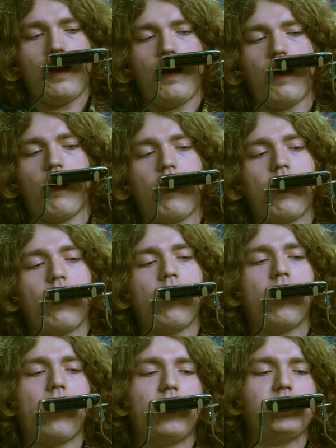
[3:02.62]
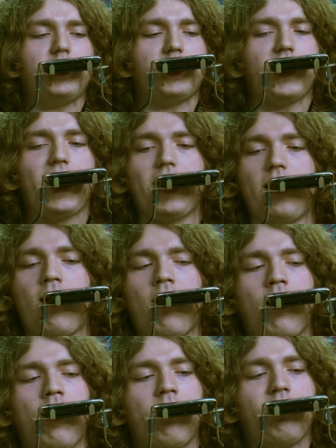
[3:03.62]
Ah, oh, shaking
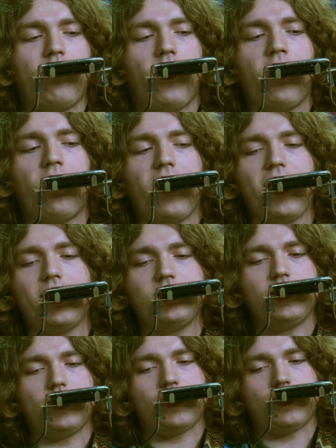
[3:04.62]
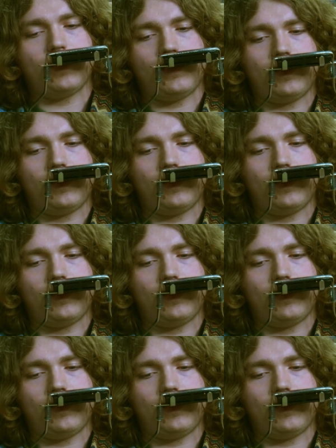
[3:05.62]
off her edges.